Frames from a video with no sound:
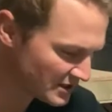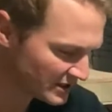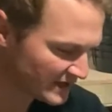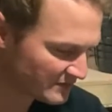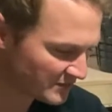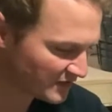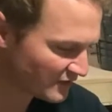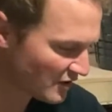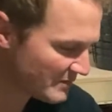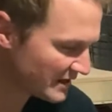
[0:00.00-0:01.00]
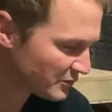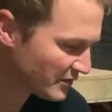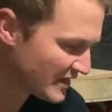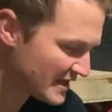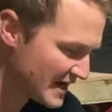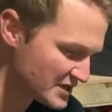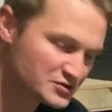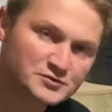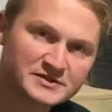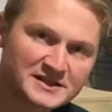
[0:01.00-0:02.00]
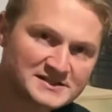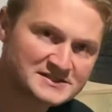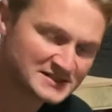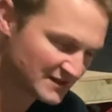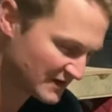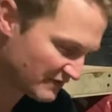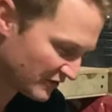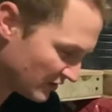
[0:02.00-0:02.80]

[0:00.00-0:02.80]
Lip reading: leave them to ferment with their natural yeast. If you have a